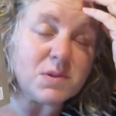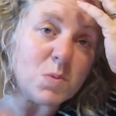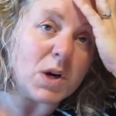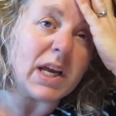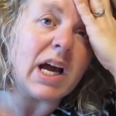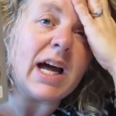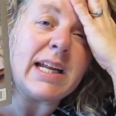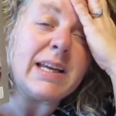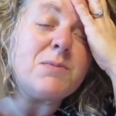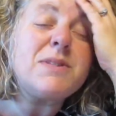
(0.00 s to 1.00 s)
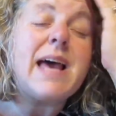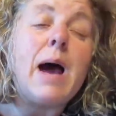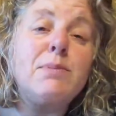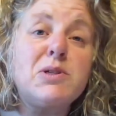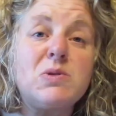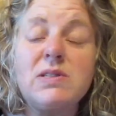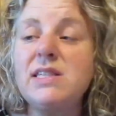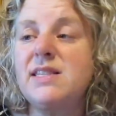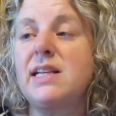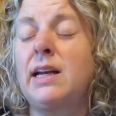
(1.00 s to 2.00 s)
was working on it. It was absolutely
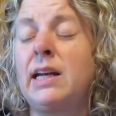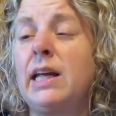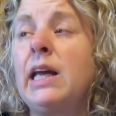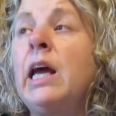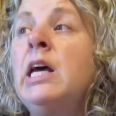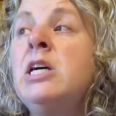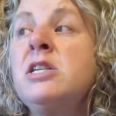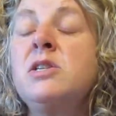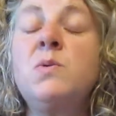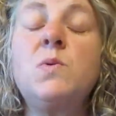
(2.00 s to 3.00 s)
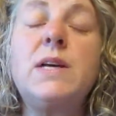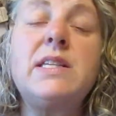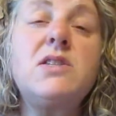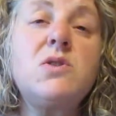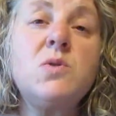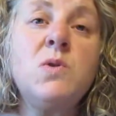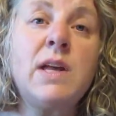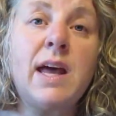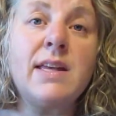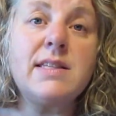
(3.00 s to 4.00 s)
stunning. So as soon
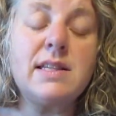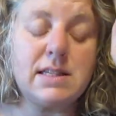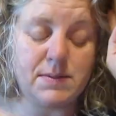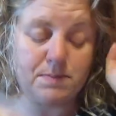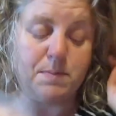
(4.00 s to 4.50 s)
as these